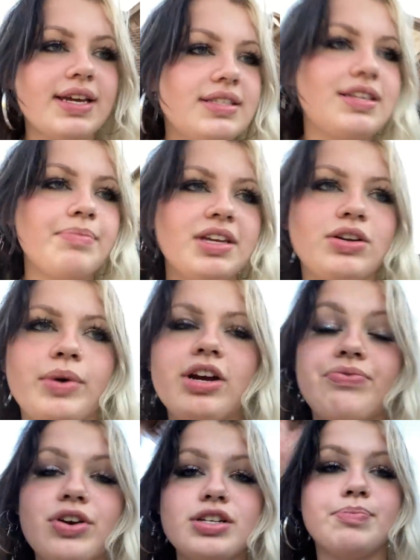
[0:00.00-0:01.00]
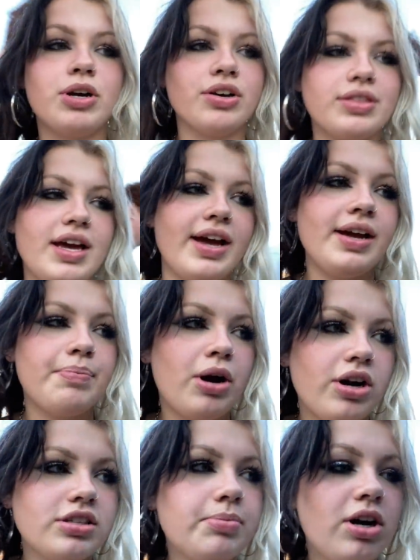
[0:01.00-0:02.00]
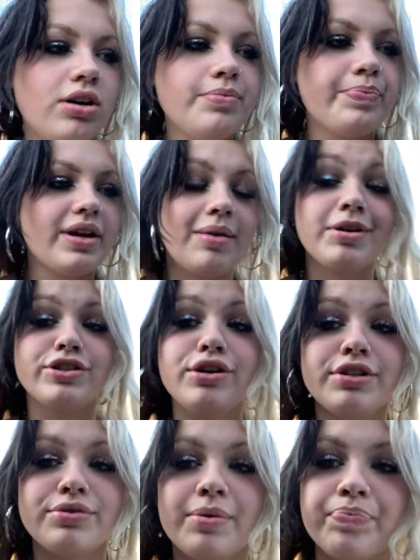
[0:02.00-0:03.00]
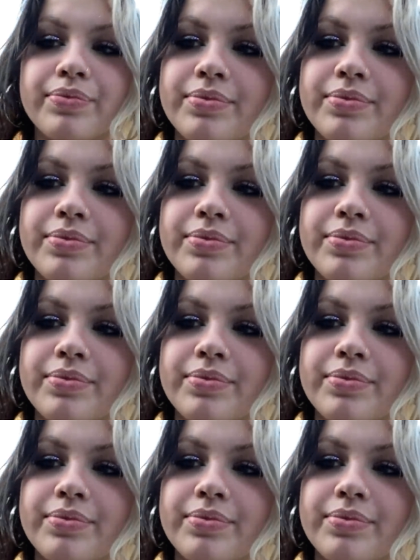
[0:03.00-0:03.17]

something to wear for his birthday party tomorrow, and I'm gonna show it to him.